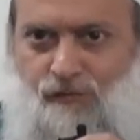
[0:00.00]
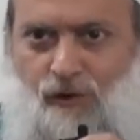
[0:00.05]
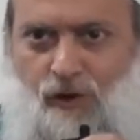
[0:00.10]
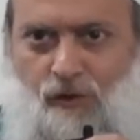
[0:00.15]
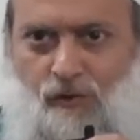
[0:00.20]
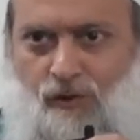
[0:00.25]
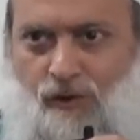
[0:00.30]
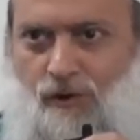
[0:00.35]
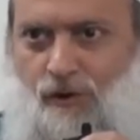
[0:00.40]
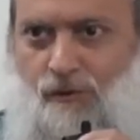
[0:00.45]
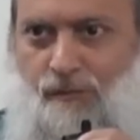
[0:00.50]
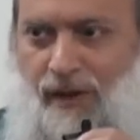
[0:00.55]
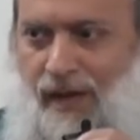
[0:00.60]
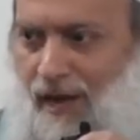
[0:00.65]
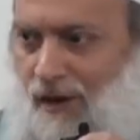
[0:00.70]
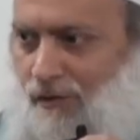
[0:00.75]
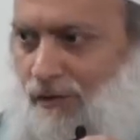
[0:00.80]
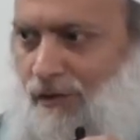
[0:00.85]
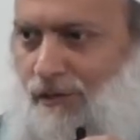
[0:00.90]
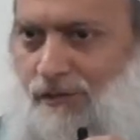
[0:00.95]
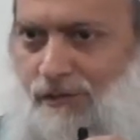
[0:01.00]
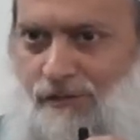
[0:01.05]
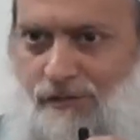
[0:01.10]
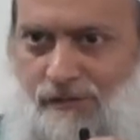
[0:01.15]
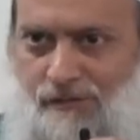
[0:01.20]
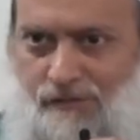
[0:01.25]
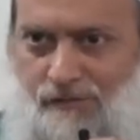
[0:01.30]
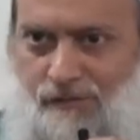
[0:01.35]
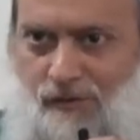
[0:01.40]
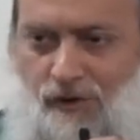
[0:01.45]
forward or
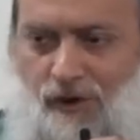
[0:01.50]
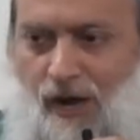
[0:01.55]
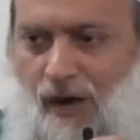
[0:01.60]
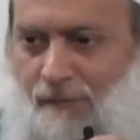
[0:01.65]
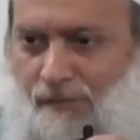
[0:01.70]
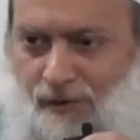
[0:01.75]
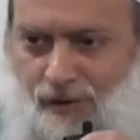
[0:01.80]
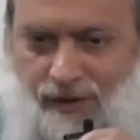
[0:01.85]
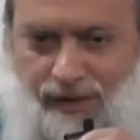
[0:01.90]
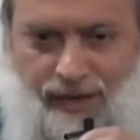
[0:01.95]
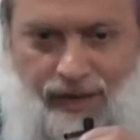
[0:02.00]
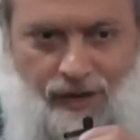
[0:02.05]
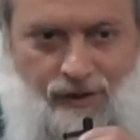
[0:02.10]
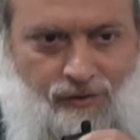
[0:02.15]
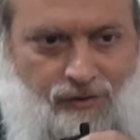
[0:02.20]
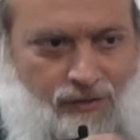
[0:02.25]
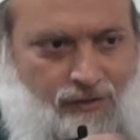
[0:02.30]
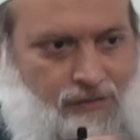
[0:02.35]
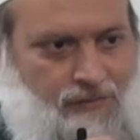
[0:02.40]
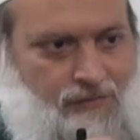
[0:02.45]
backwards or up or down?